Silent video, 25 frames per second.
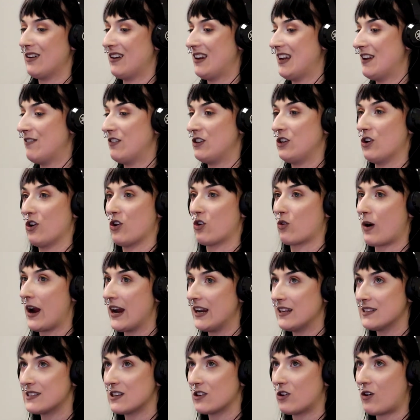Even your
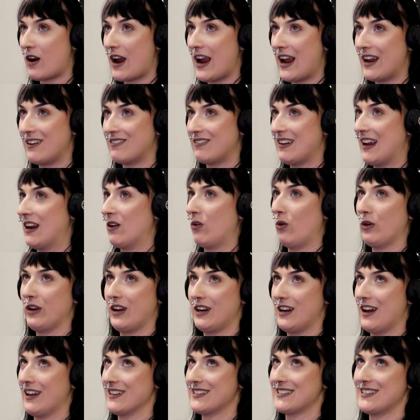grains are great, and all
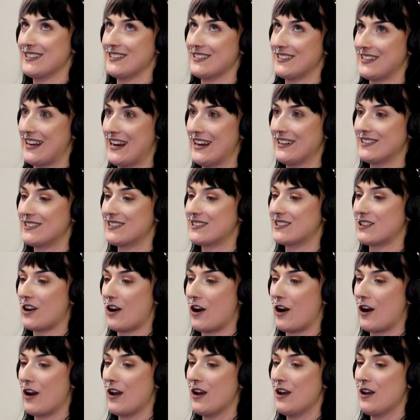your nuts and seeds.
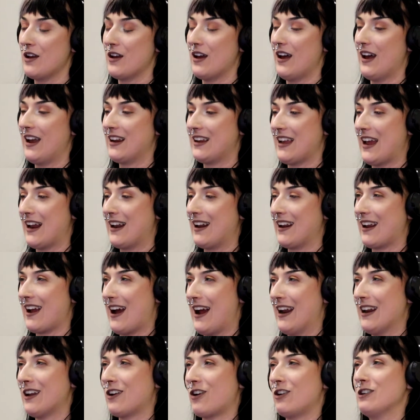So again, it
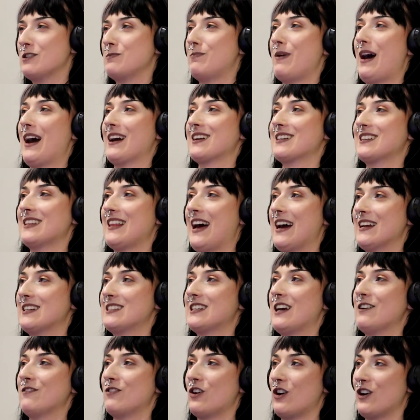kind of goes back to that
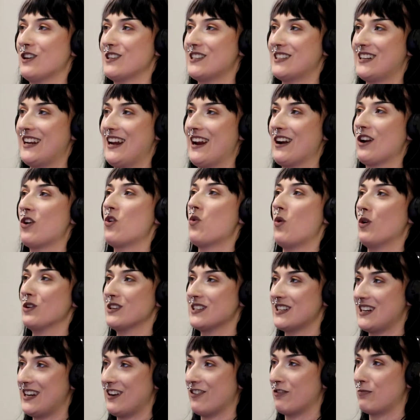diversity and
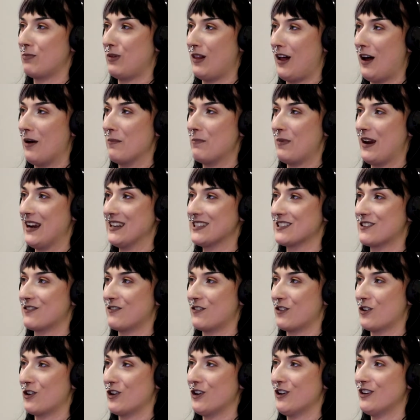quantity of plant-based
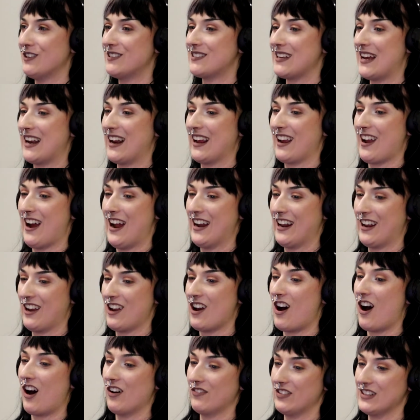foods, and it kind of
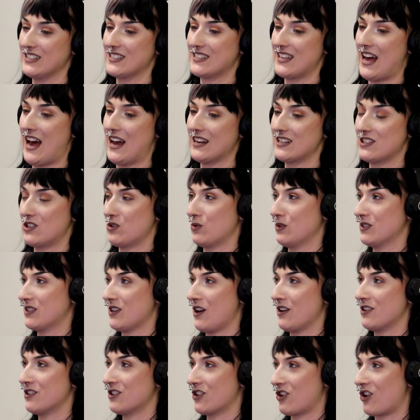covers that to a
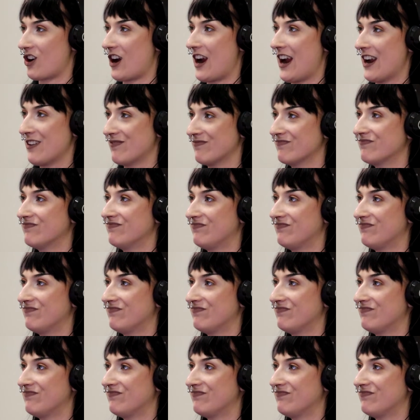certain degree.